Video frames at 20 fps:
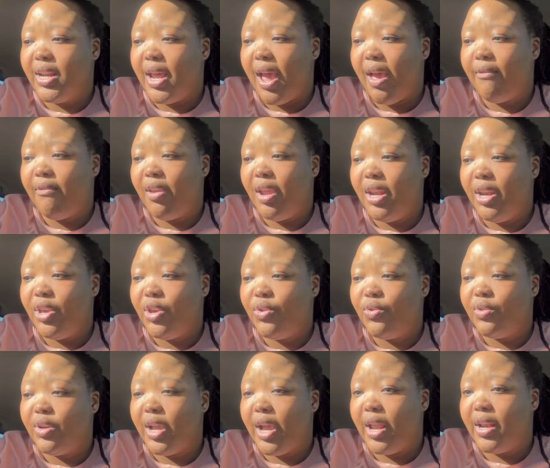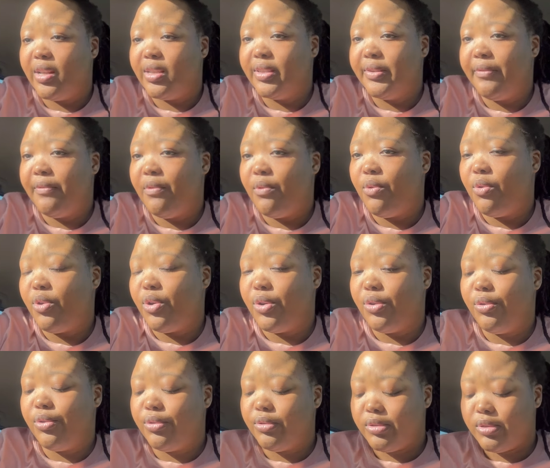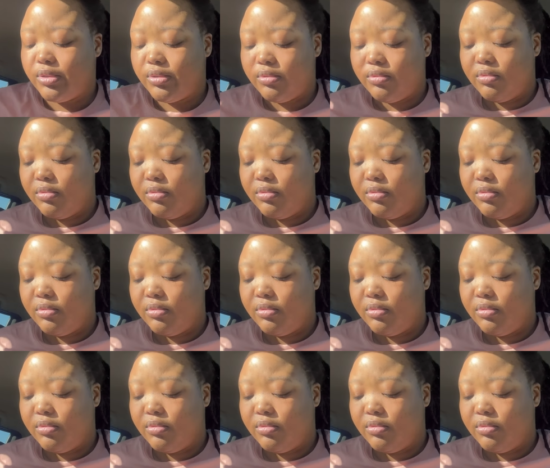have any cute colors for girls.